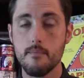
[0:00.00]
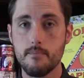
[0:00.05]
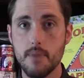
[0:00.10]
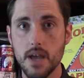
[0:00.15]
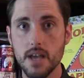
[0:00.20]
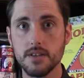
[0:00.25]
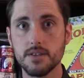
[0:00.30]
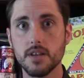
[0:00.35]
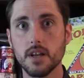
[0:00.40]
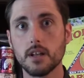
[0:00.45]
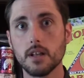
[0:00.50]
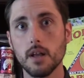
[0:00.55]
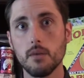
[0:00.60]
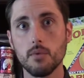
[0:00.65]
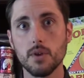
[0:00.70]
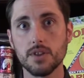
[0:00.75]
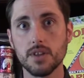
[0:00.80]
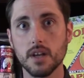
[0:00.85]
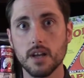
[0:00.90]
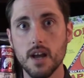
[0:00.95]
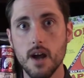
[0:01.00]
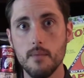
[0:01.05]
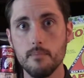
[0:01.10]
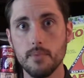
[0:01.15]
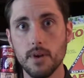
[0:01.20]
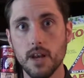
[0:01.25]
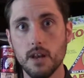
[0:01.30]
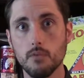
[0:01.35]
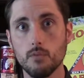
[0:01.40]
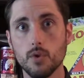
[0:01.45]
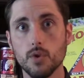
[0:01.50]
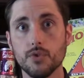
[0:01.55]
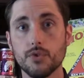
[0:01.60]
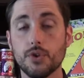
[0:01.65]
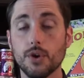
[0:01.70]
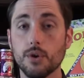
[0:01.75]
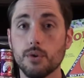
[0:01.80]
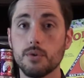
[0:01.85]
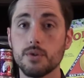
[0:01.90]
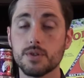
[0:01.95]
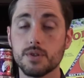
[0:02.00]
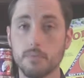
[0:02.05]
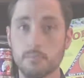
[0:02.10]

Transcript: Basically, what the company will do is